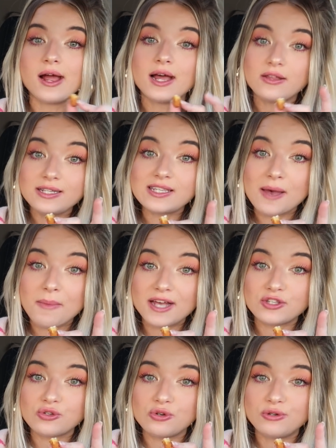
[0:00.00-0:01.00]
At least at
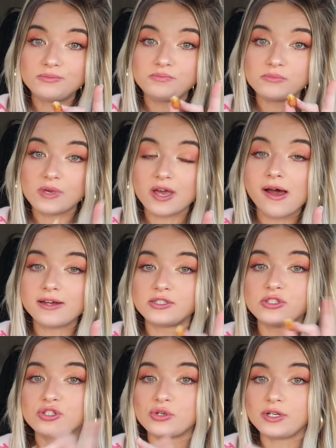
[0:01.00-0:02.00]
my school,
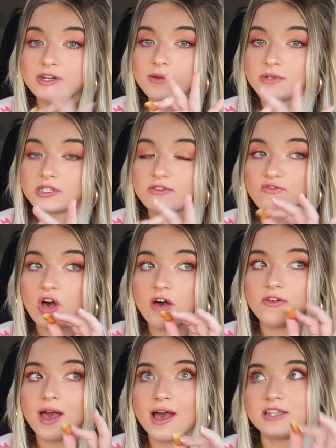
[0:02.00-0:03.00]
because the story time does
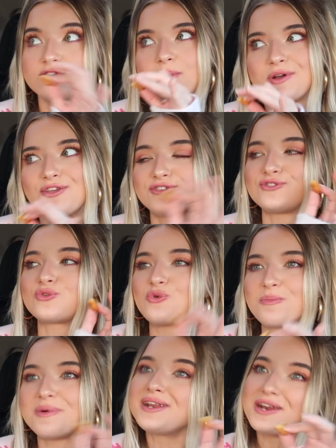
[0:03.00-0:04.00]
involve guys from another
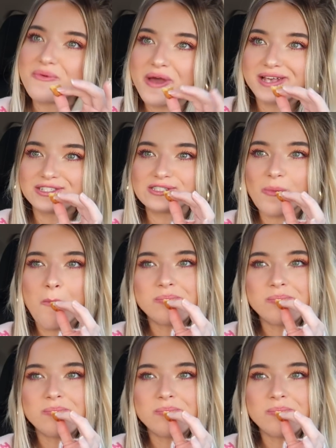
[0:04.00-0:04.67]
school. But anyways,